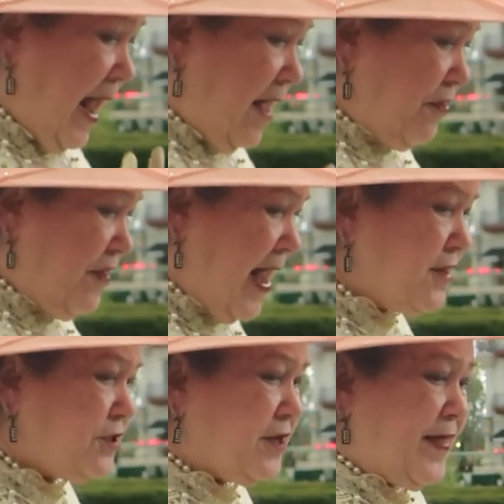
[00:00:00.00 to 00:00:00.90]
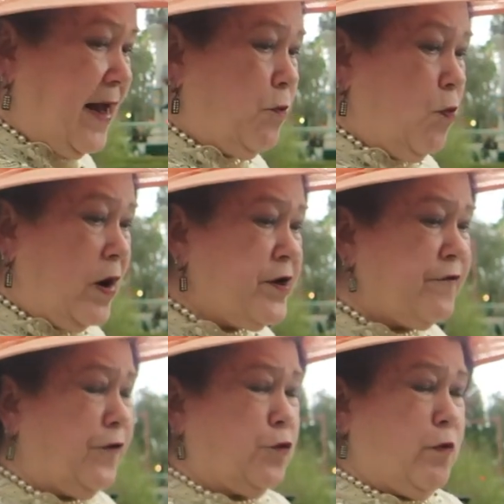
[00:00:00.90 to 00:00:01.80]
And thanks to that
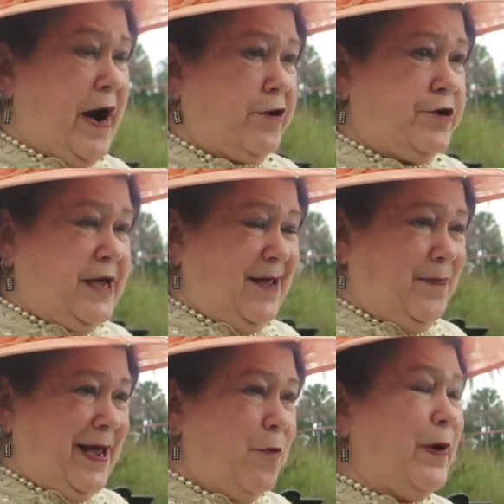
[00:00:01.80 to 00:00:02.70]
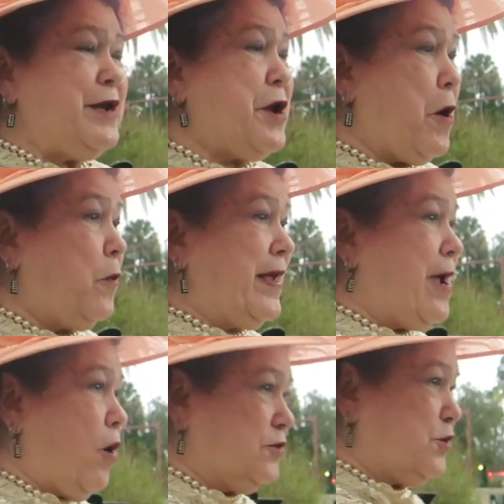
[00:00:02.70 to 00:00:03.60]
wonderful record keeping, we know
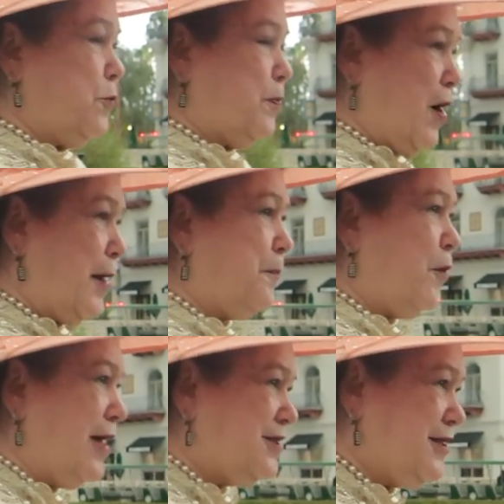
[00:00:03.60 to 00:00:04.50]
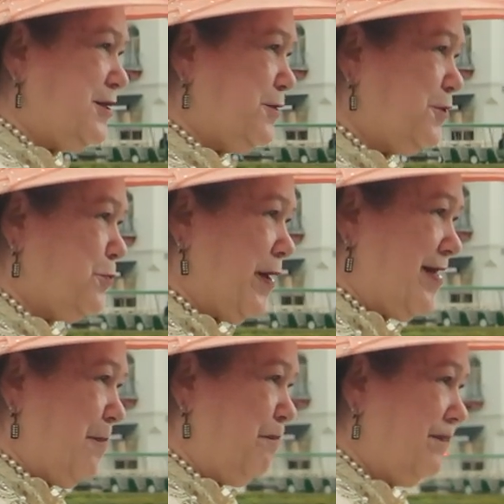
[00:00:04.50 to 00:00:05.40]
he also brought prostitutes
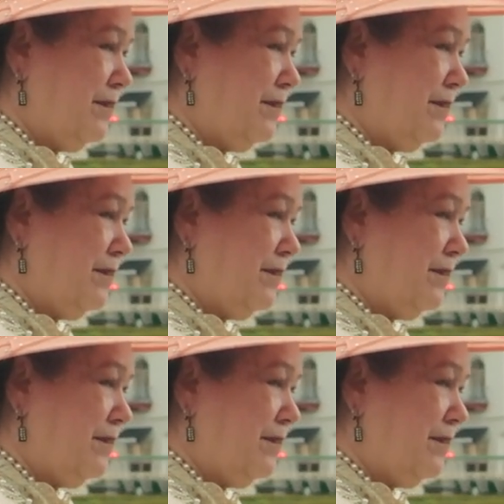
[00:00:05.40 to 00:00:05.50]
with him.